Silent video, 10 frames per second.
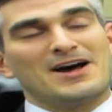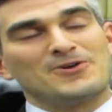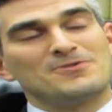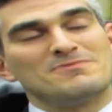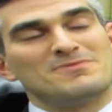
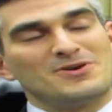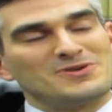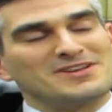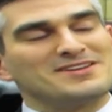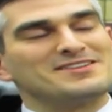
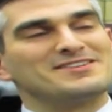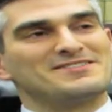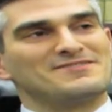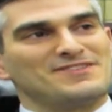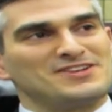outmoded
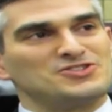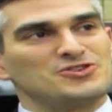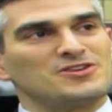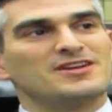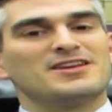
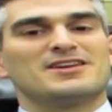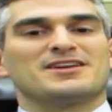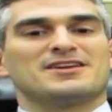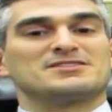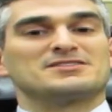venture.
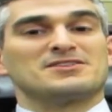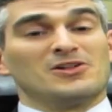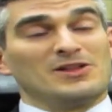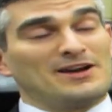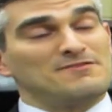It's
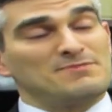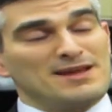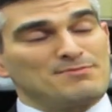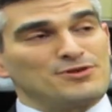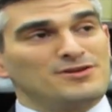a lot of
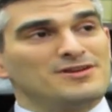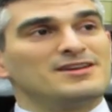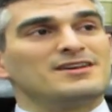paper.